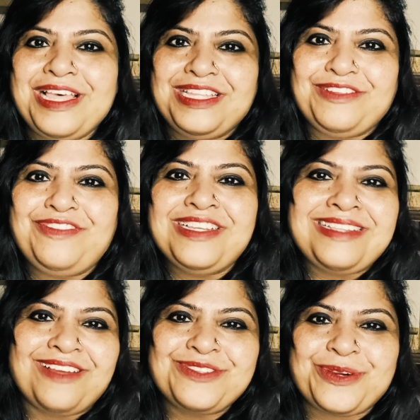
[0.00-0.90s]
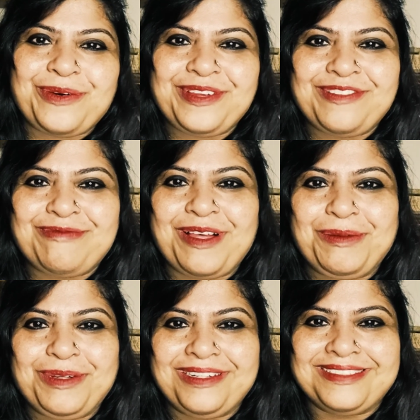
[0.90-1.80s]
The first love story of
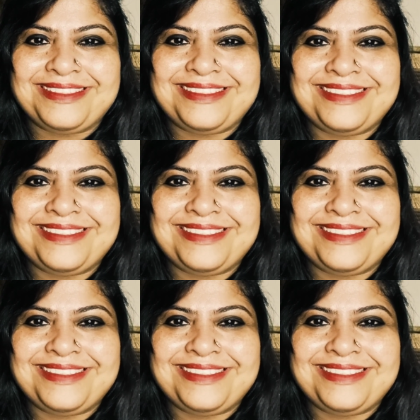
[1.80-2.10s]
Mahabharata.